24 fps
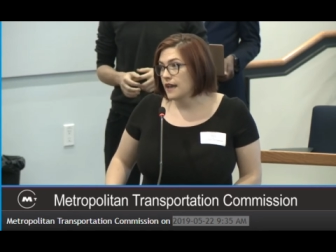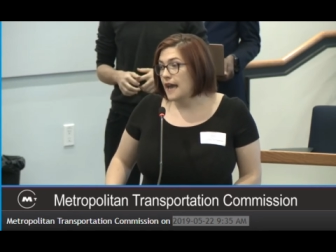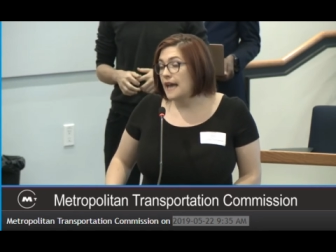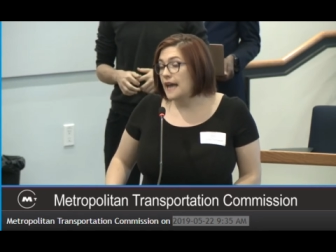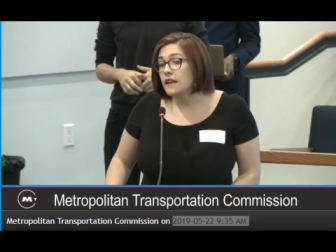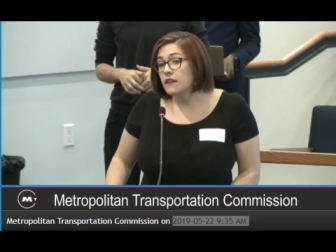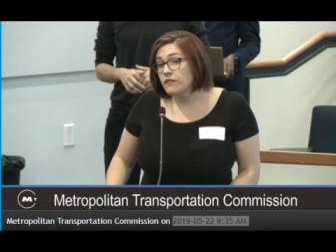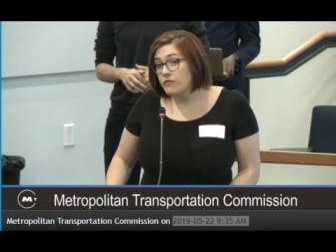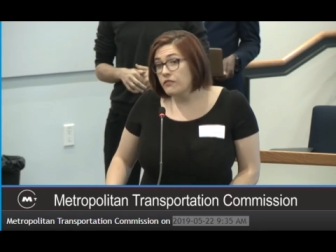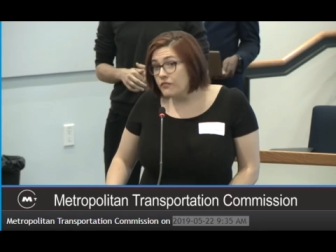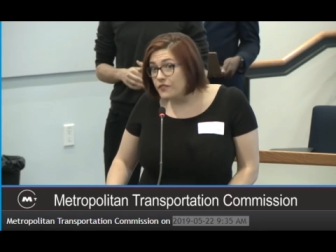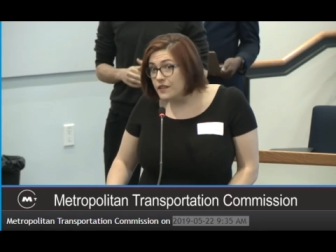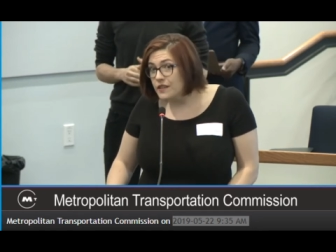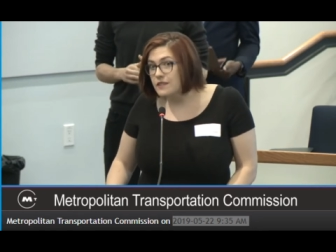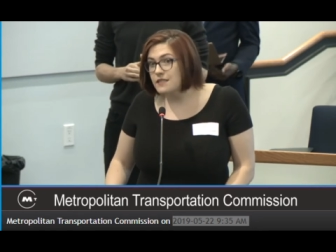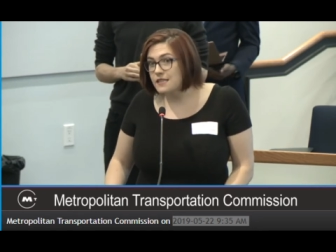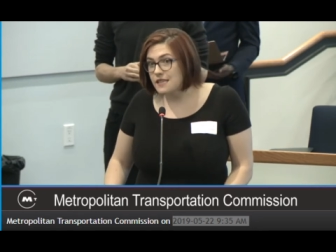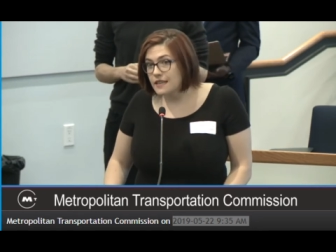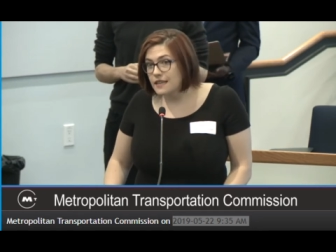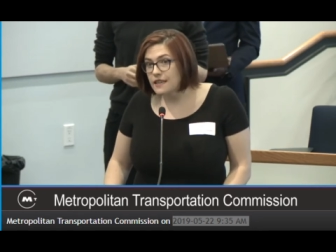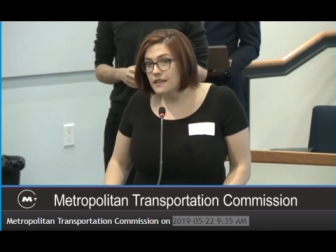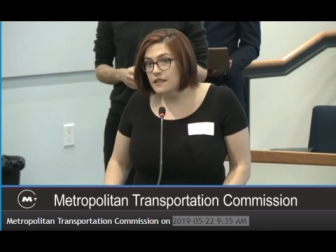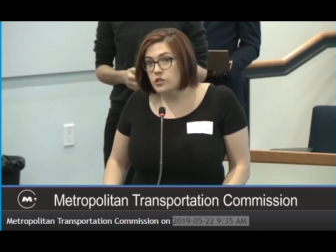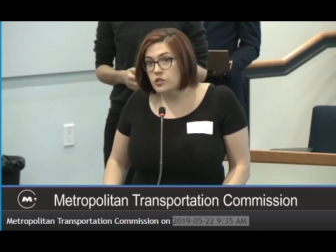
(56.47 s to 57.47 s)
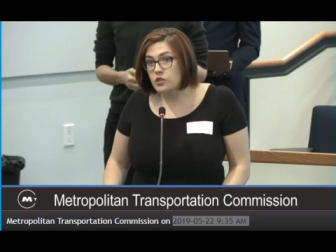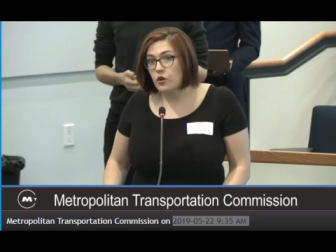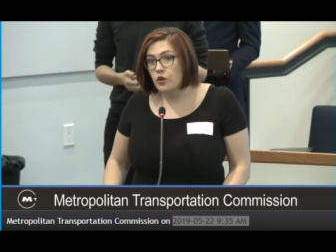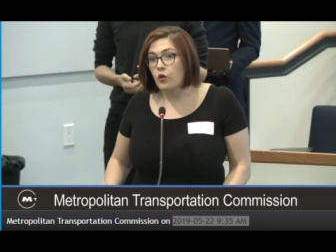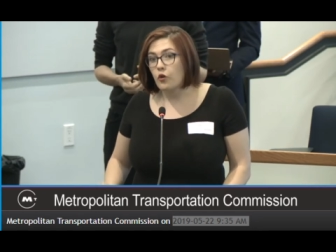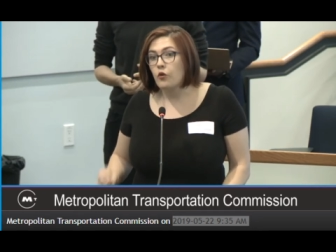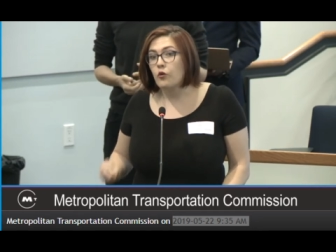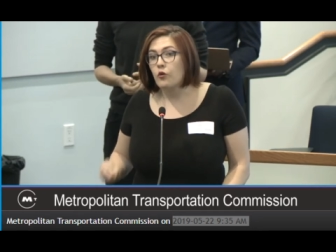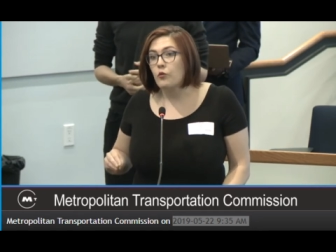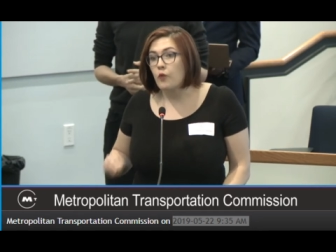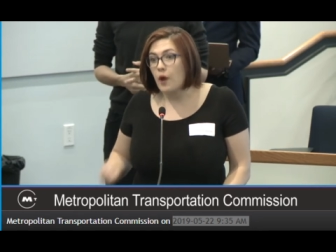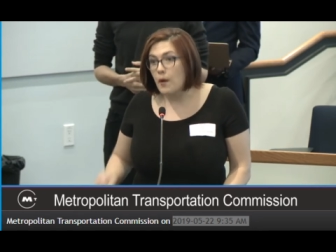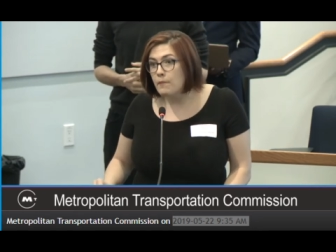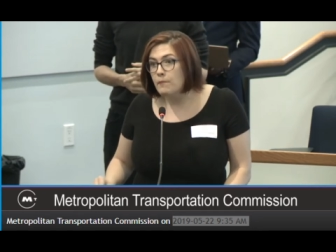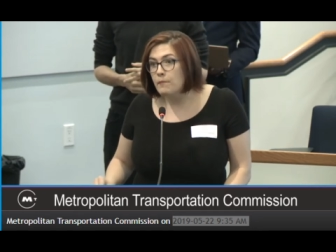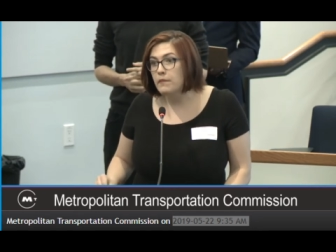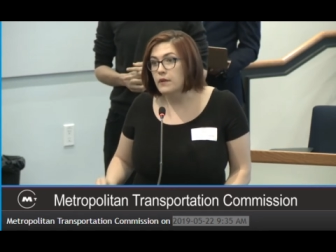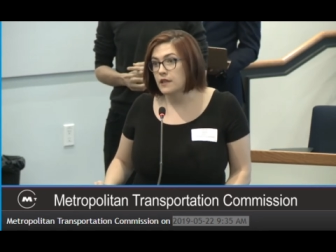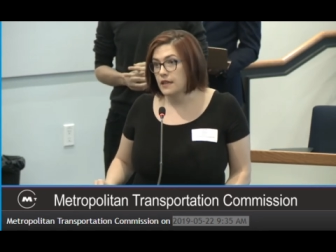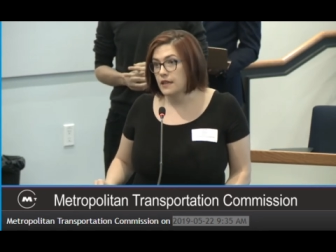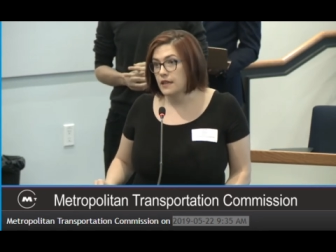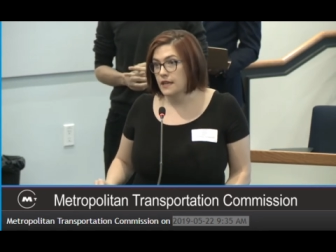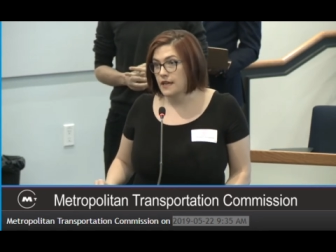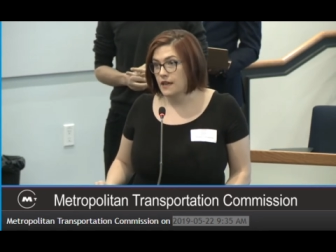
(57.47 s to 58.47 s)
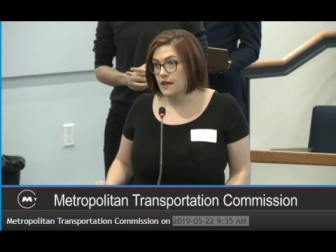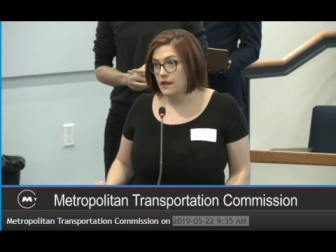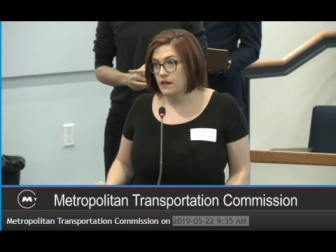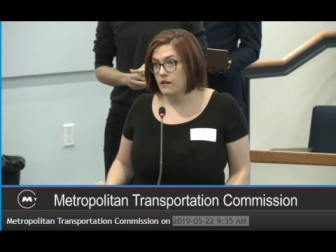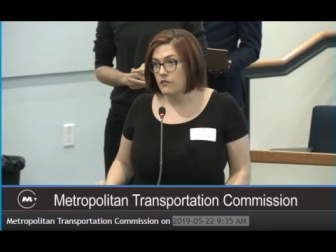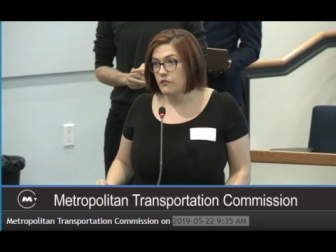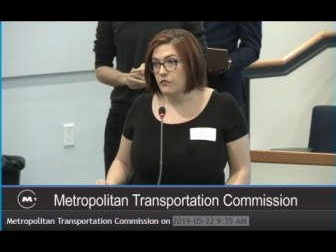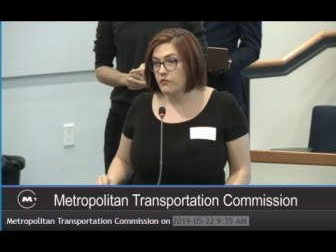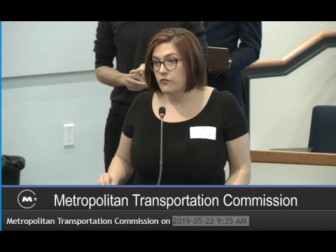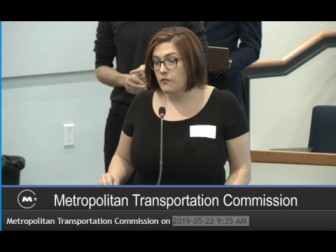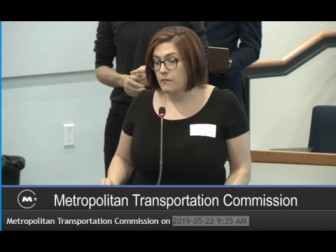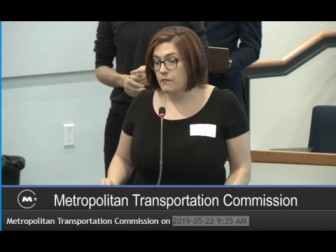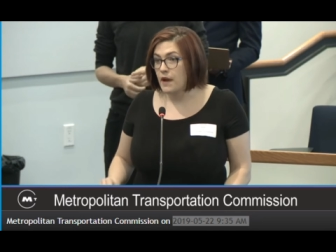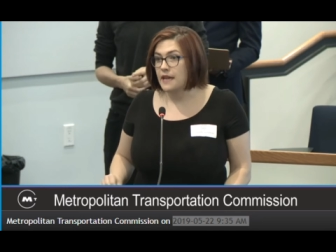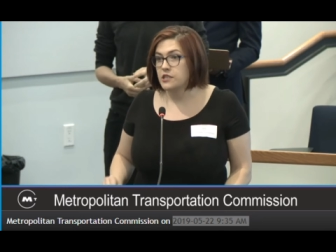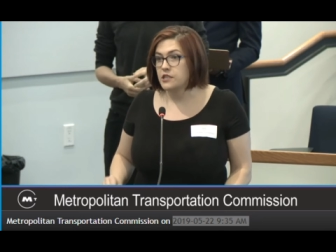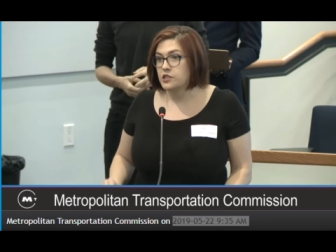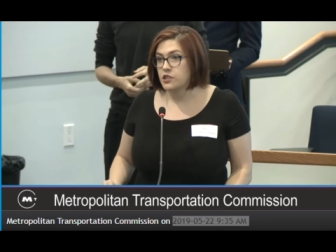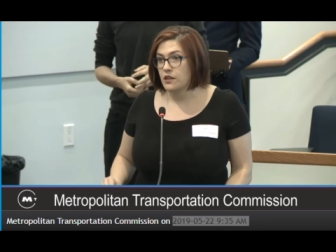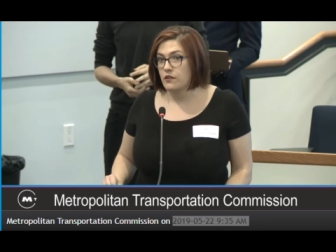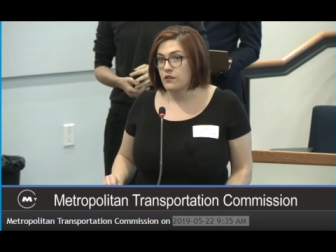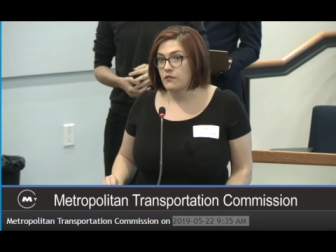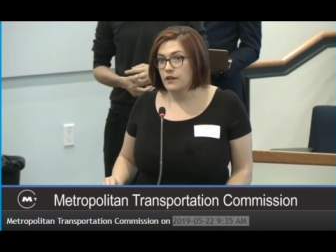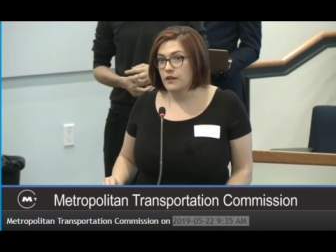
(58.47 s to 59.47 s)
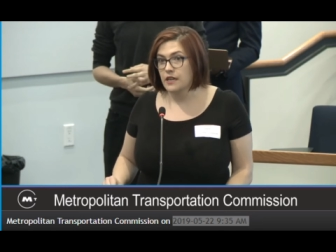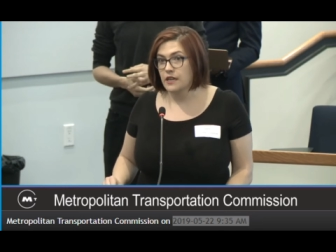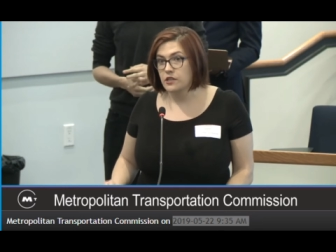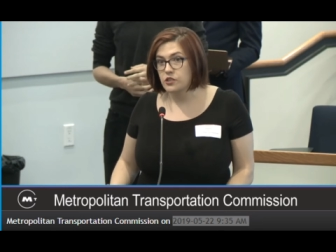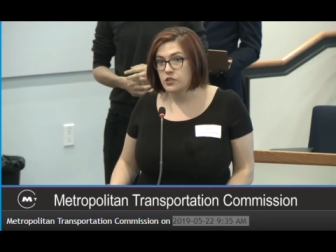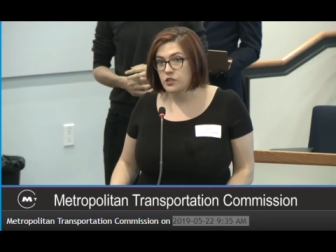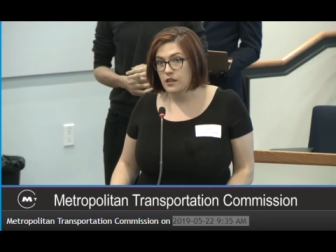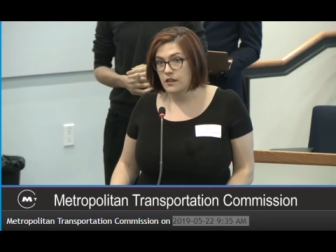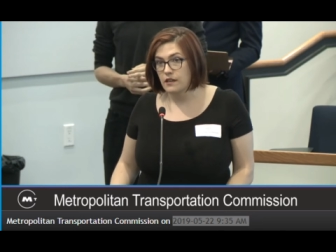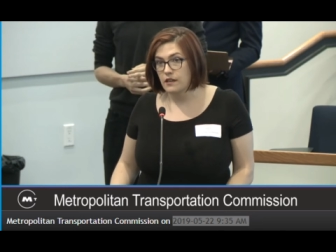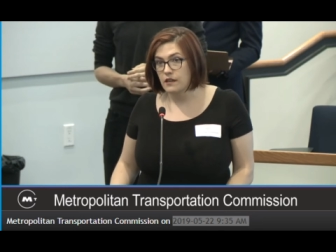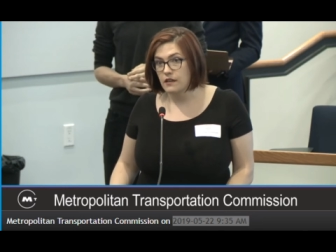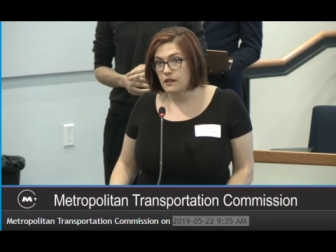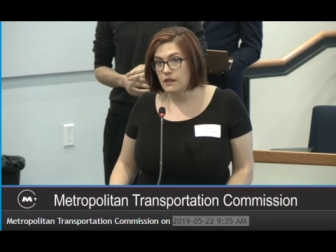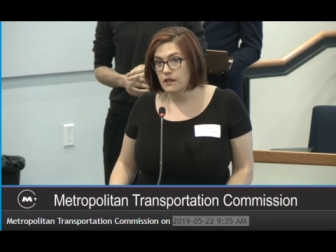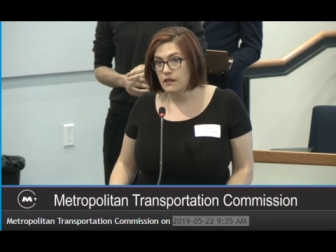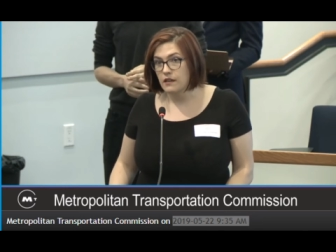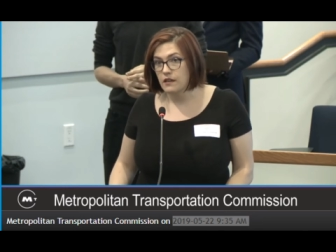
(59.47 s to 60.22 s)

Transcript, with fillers: And it feels like it's crumbling for my generation.